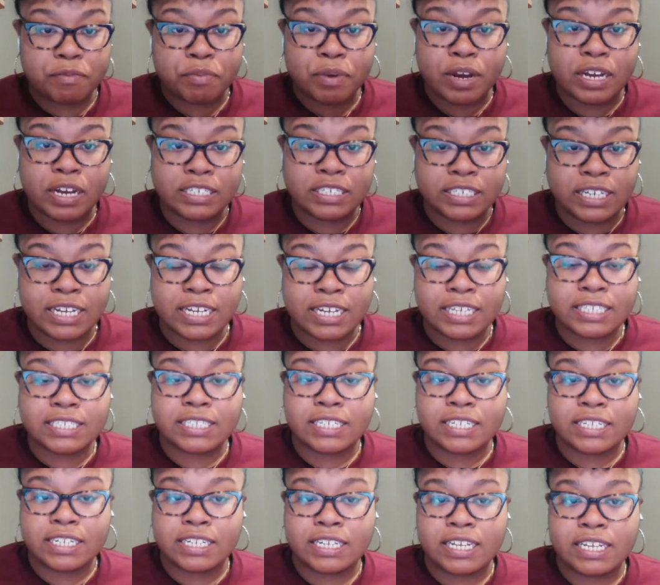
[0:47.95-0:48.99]
projects
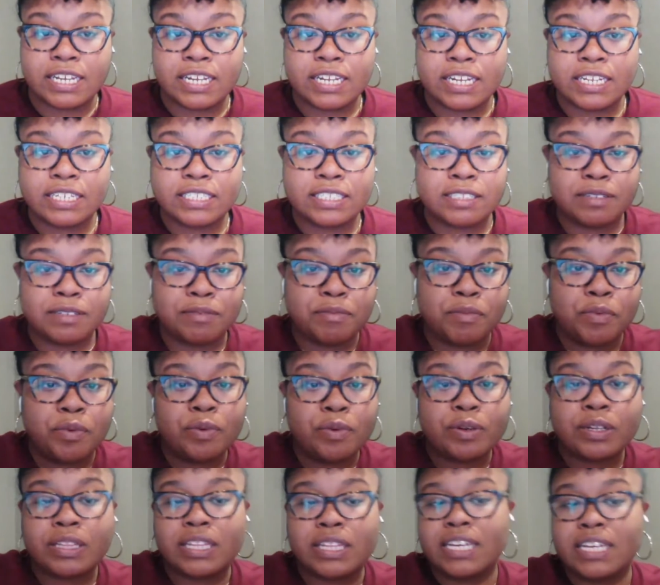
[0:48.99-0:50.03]
and getting some
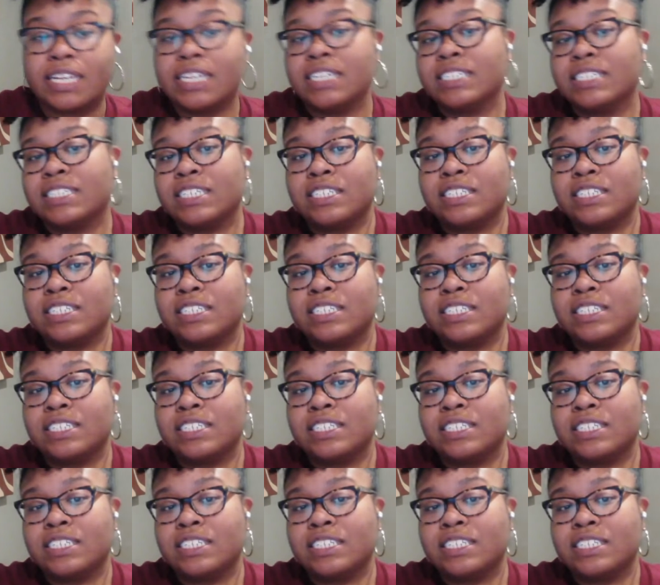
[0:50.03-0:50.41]
more things